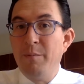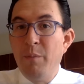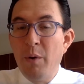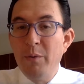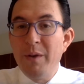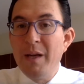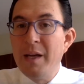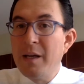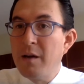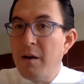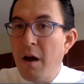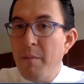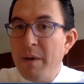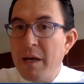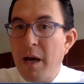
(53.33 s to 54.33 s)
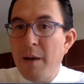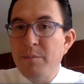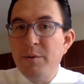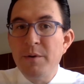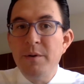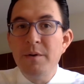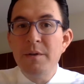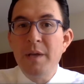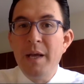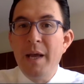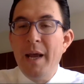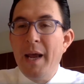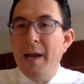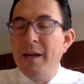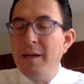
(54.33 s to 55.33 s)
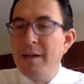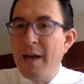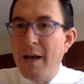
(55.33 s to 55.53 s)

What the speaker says: both in economic upturns and in